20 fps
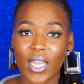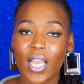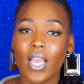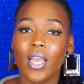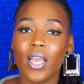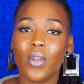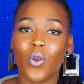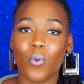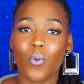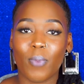
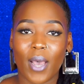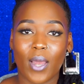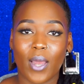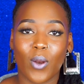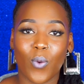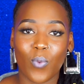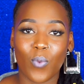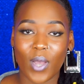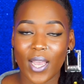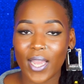no matter
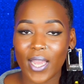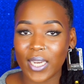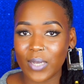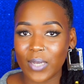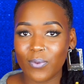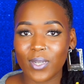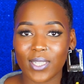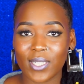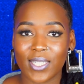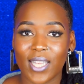what anyone
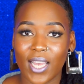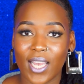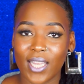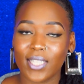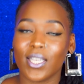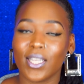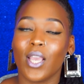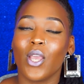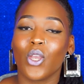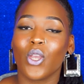says.
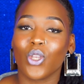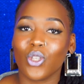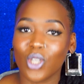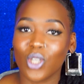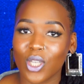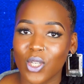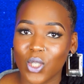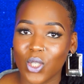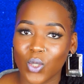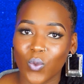You can
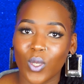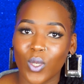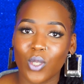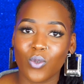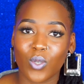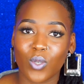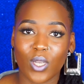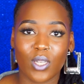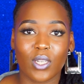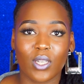do it. You
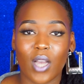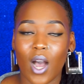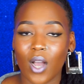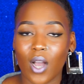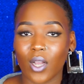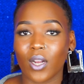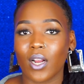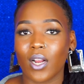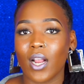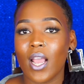can
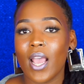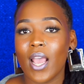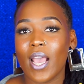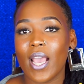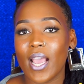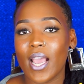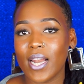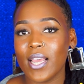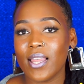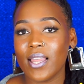conquer
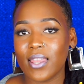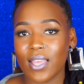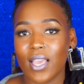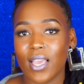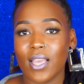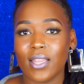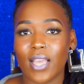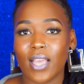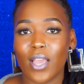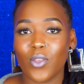anything
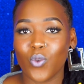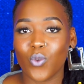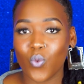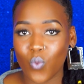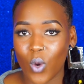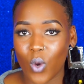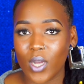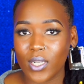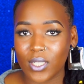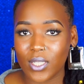that you
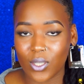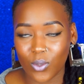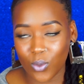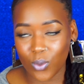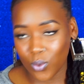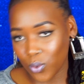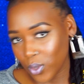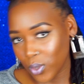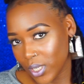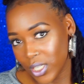want
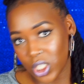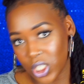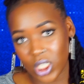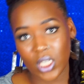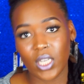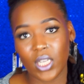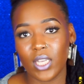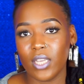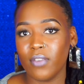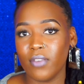to
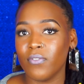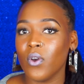achieve,